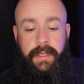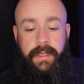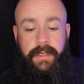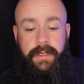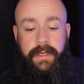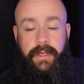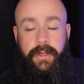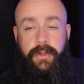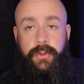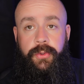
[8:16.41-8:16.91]

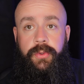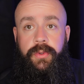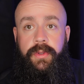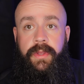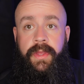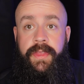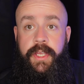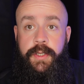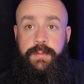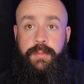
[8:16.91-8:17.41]
Now,
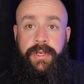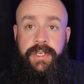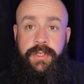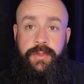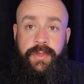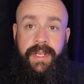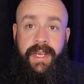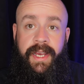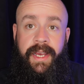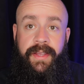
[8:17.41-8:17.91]
at this point, it's
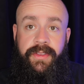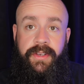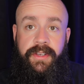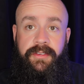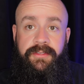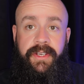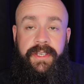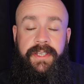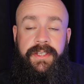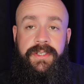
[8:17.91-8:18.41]
going to add the
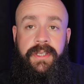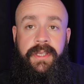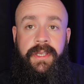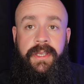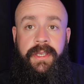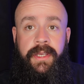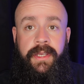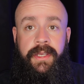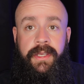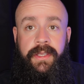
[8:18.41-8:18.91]
device.
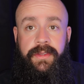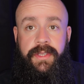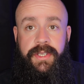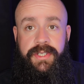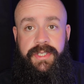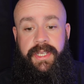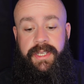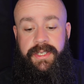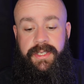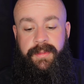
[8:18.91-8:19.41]
This
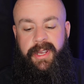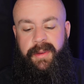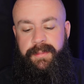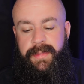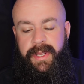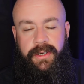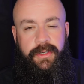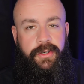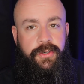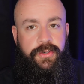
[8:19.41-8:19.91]
takes about a
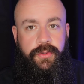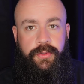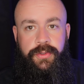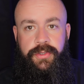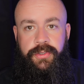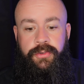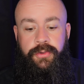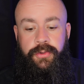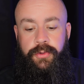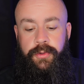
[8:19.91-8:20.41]
minute or so
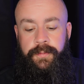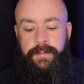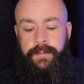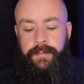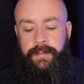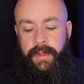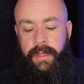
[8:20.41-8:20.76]
to do.